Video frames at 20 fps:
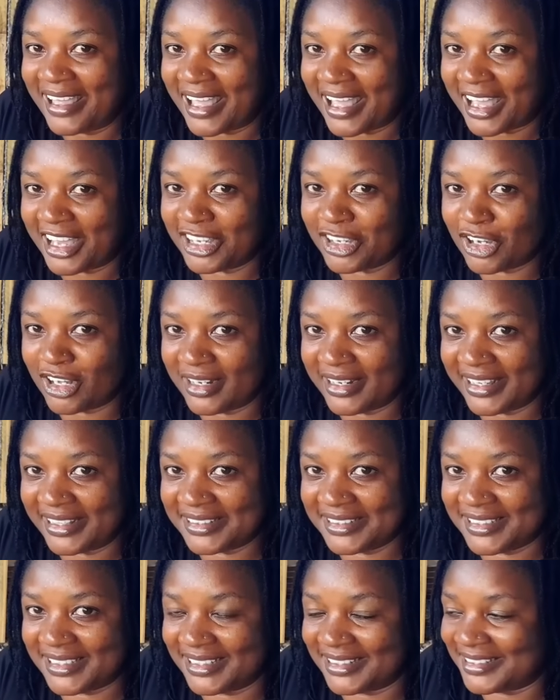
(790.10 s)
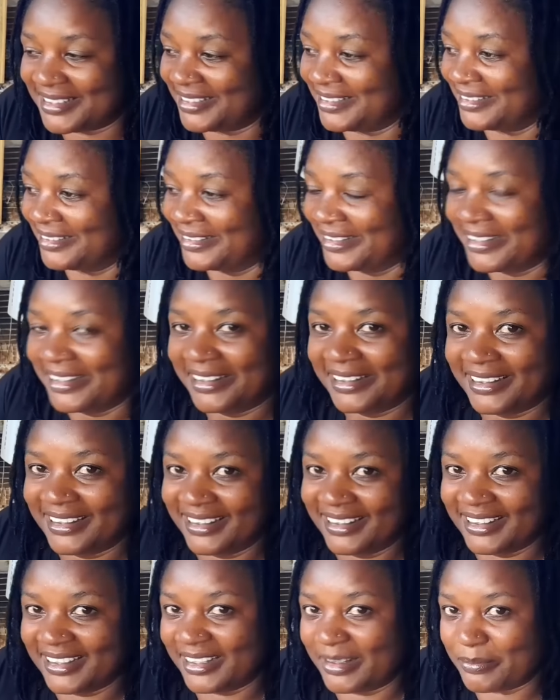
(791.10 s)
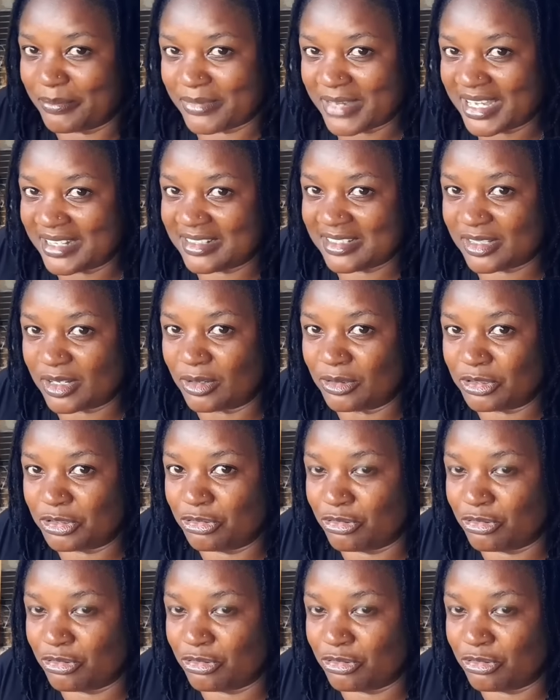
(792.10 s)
I collect it. Might sound